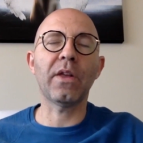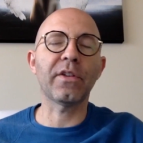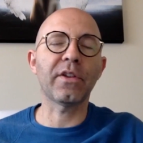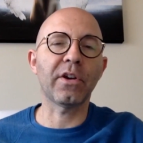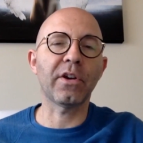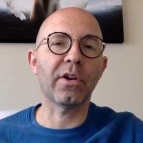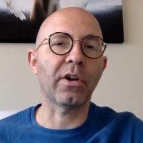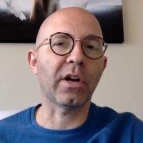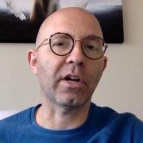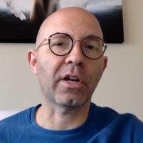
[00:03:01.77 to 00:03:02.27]

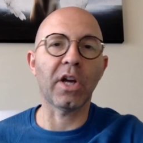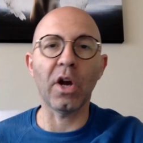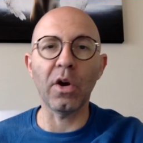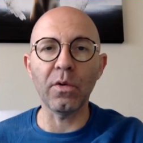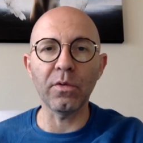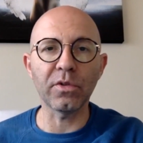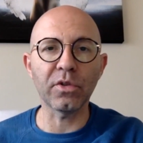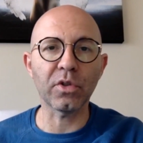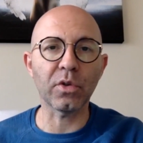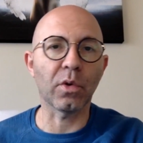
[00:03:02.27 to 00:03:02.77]
you're a
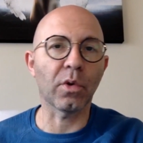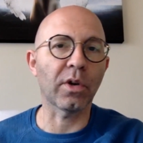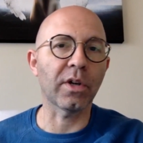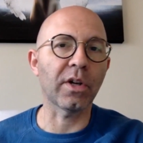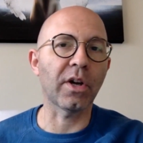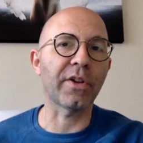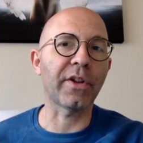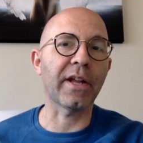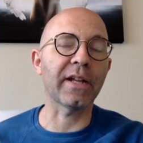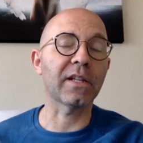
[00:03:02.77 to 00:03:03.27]
coach or an
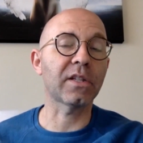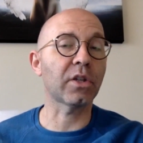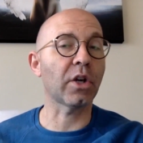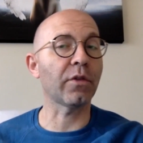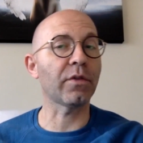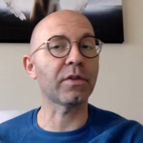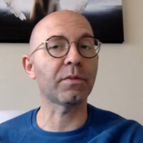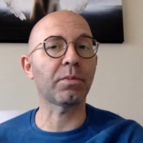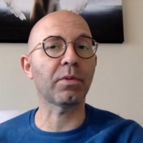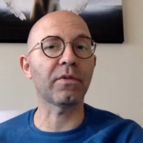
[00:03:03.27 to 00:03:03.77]
online
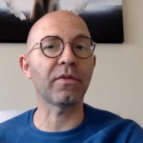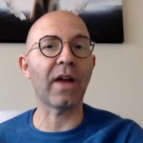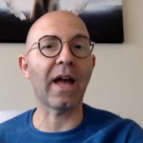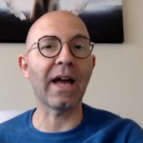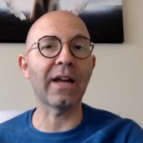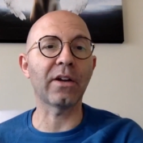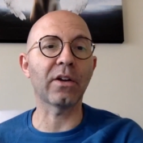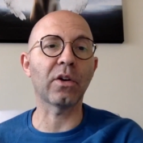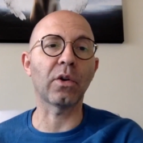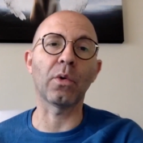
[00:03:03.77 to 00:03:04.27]
service
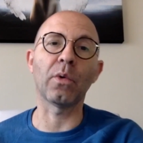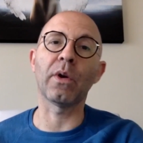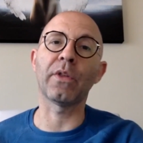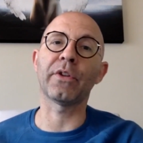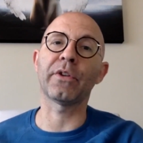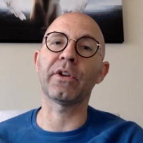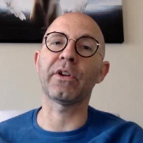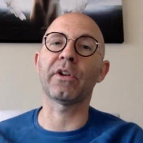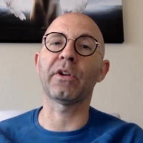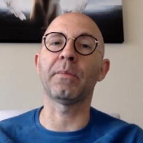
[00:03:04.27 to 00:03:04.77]
provider, or
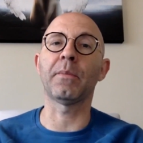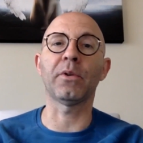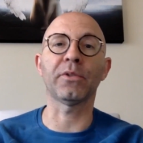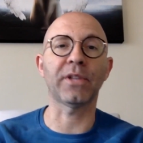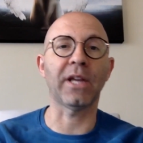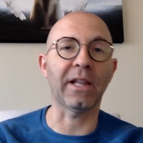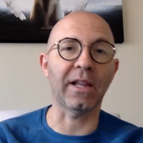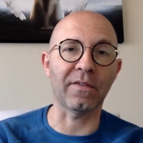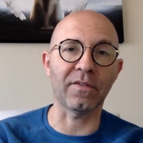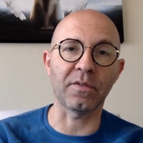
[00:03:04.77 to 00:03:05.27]
whether you're in a
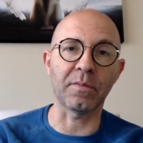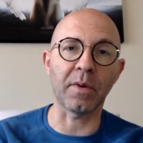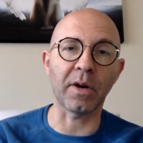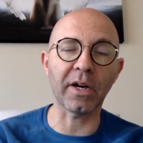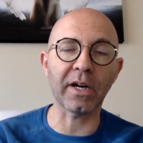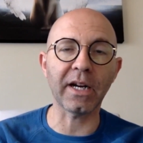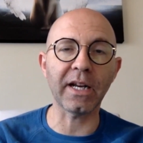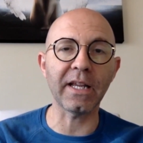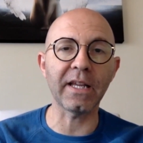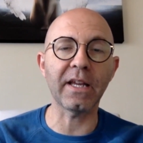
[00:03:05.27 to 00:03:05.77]
multi-level
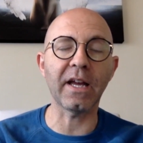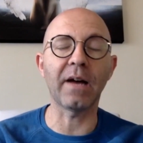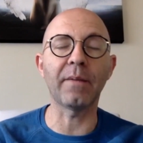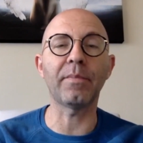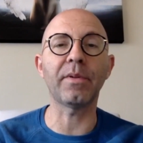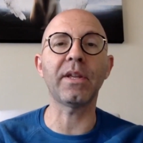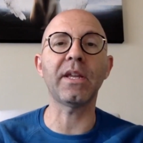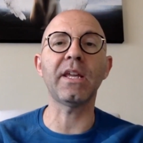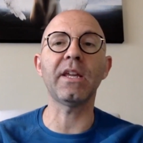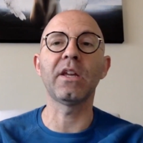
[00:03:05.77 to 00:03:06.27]
marketing
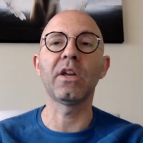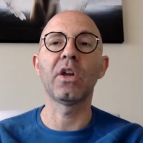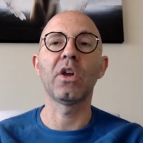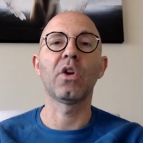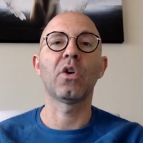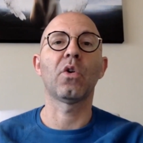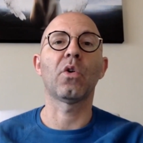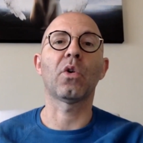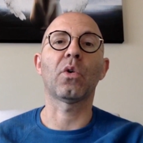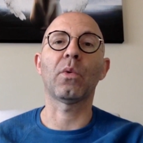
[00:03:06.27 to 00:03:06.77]
company,
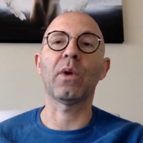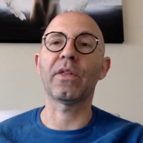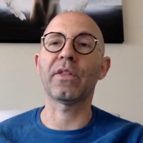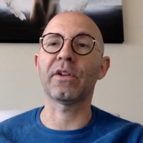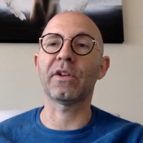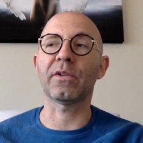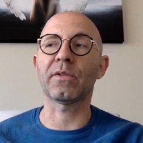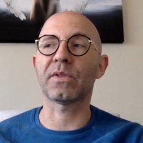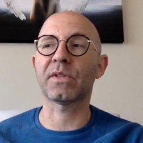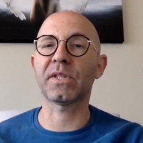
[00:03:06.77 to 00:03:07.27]
or
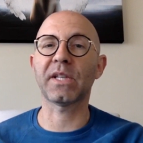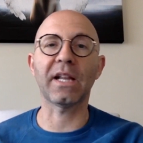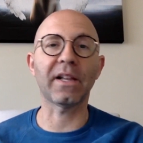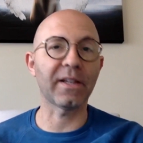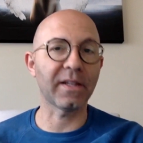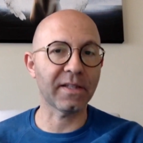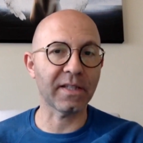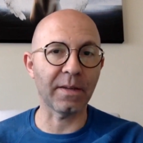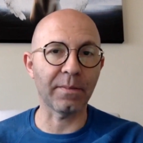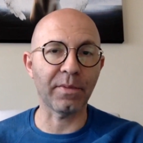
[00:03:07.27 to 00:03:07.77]
whether you're
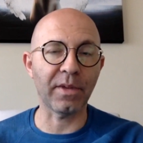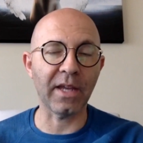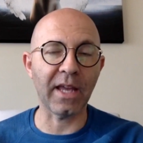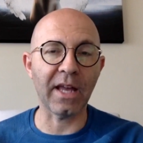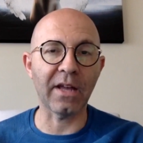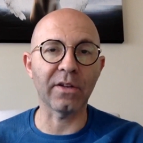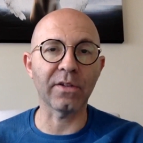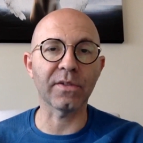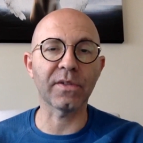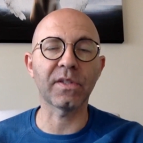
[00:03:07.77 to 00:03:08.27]
selling something
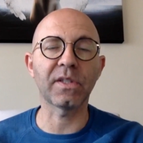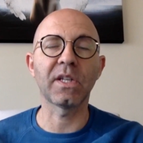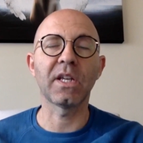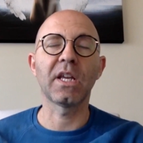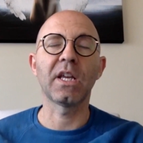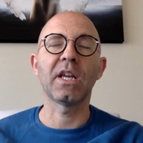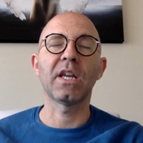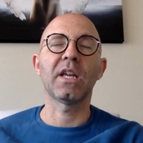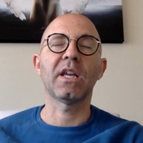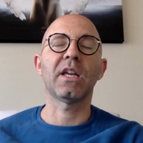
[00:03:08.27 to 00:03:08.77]
else,
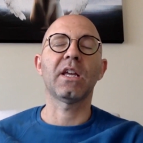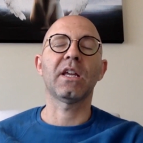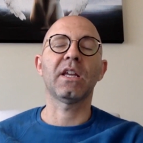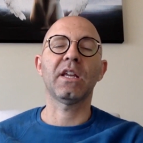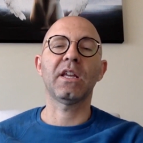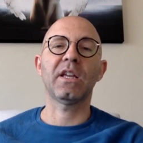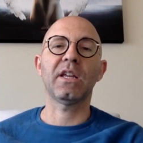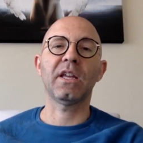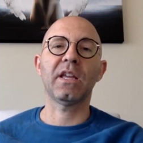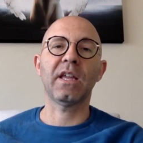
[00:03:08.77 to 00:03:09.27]

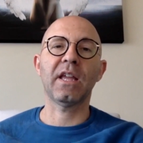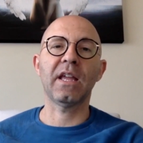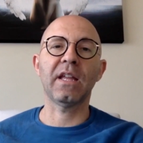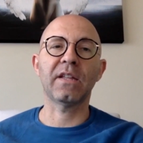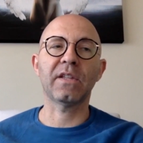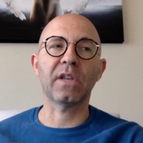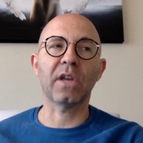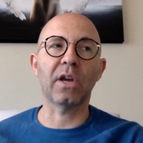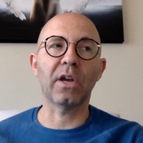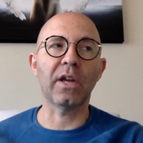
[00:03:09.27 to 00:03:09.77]

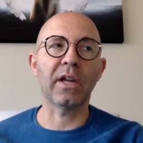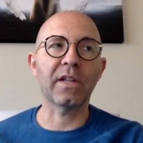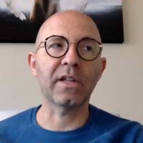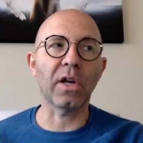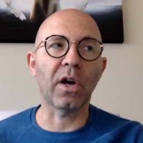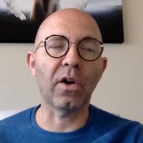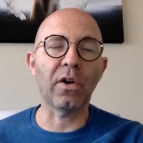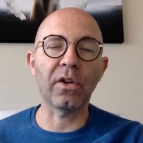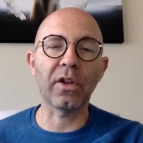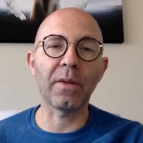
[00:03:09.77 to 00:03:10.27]
it's
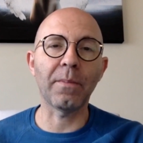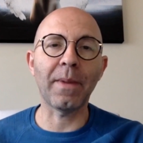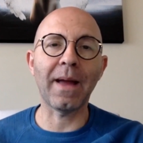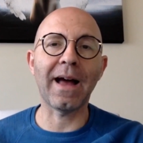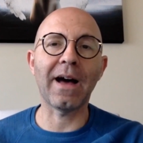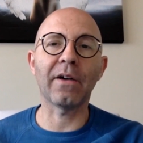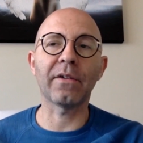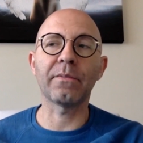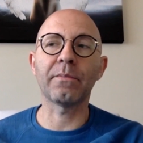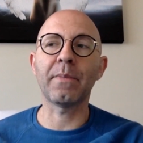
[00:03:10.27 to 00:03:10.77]
all
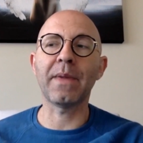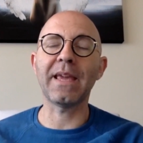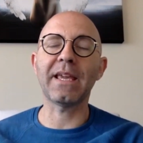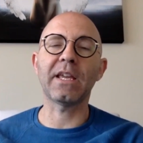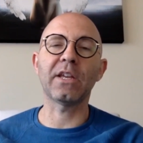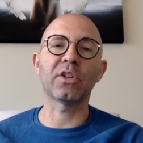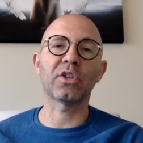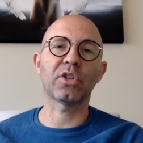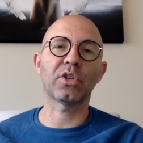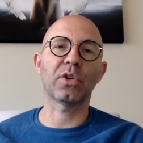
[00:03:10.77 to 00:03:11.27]
about
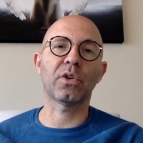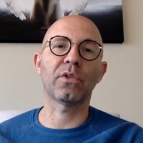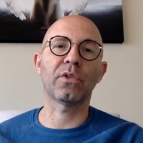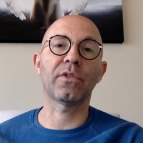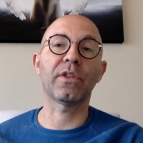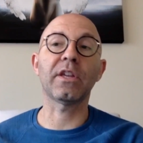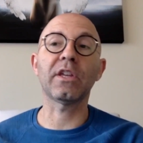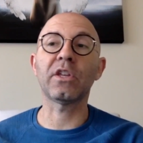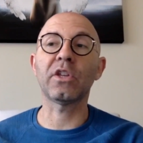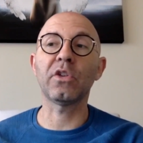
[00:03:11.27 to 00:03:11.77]
making sure
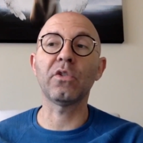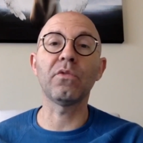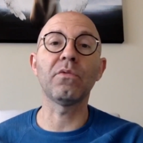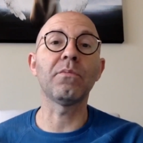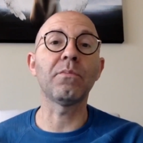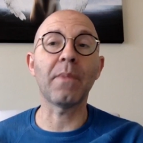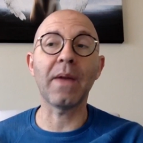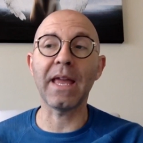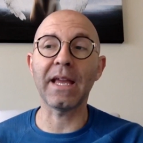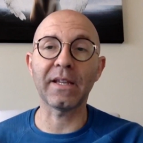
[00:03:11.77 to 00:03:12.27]
that you
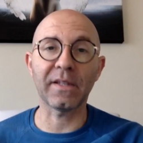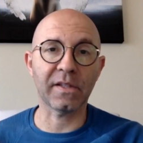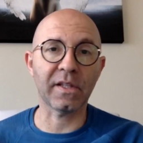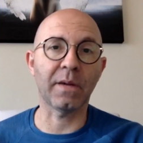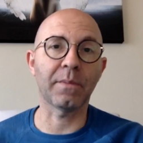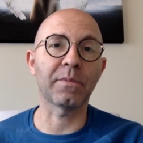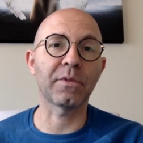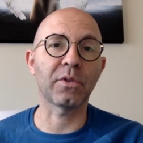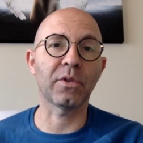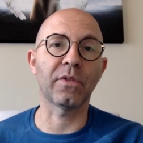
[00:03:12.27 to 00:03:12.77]
make
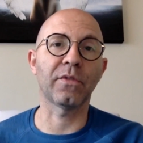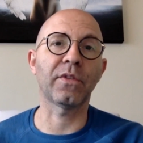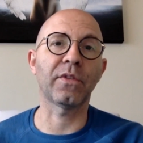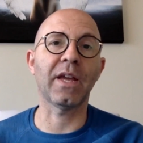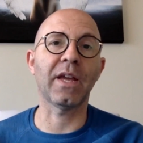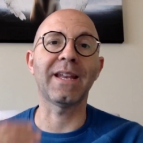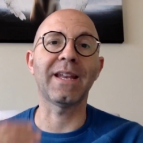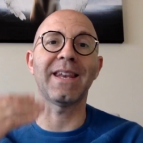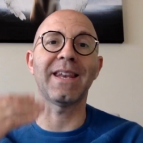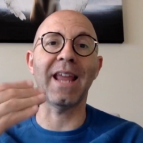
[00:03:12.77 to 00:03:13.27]
some sort of
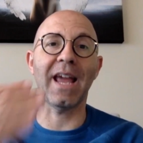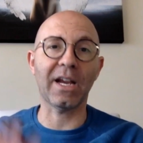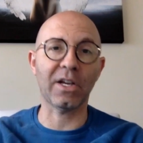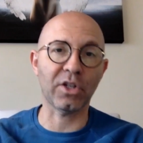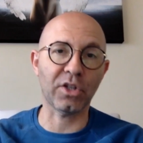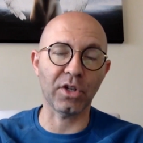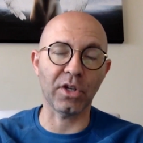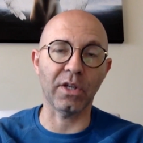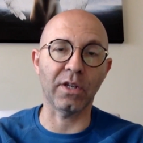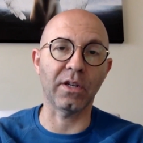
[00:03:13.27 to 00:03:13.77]

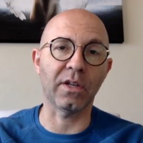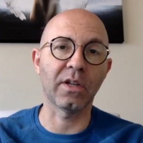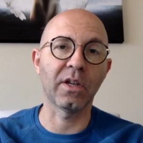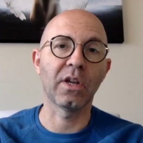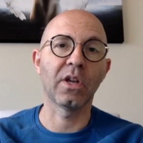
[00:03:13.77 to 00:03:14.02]
connection